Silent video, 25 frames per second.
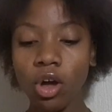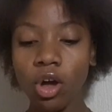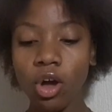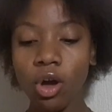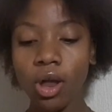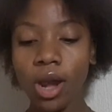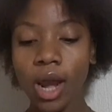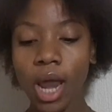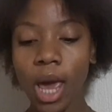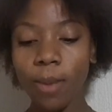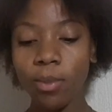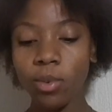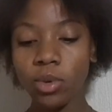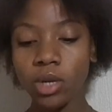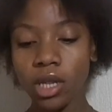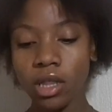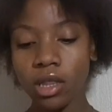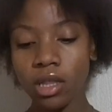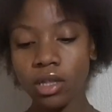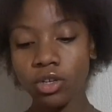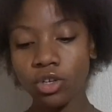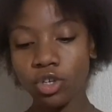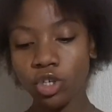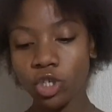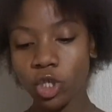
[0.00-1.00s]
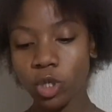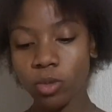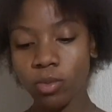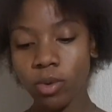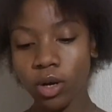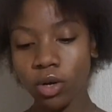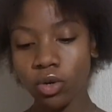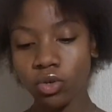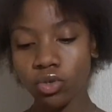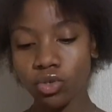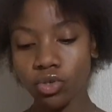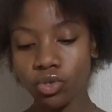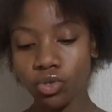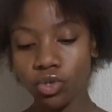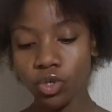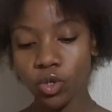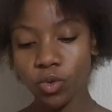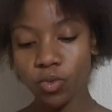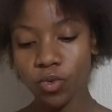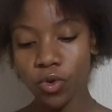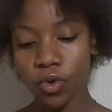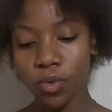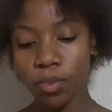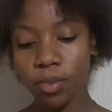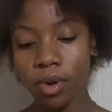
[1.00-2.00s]
Collab with another YouTuber or
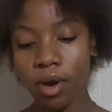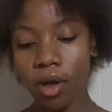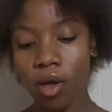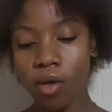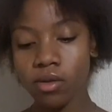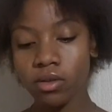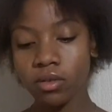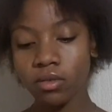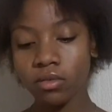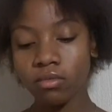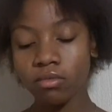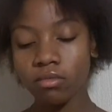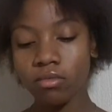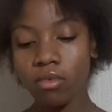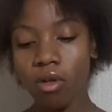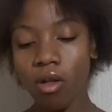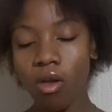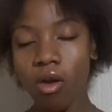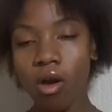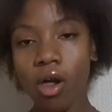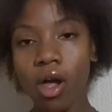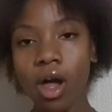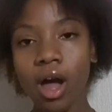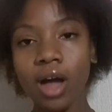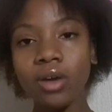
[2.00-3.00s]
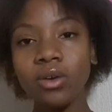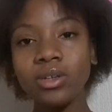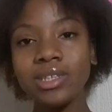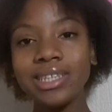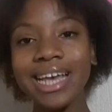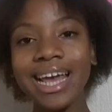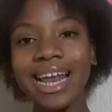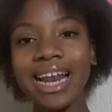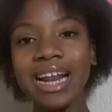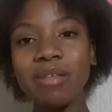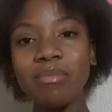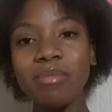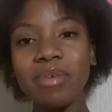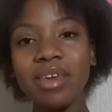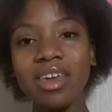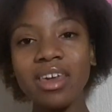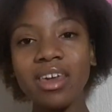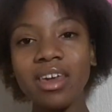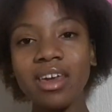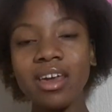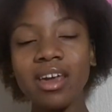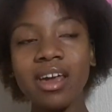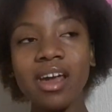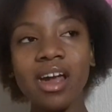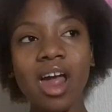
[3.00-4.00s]
YouTube group. Are you telling
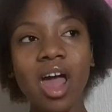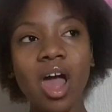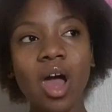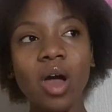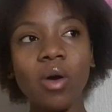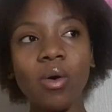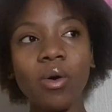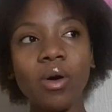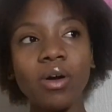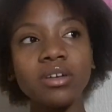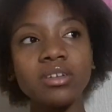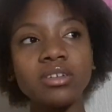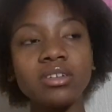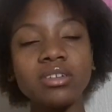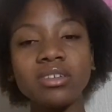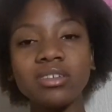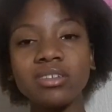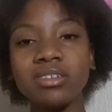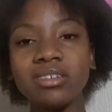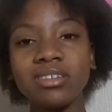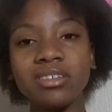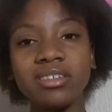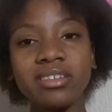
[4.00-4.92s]
me uh,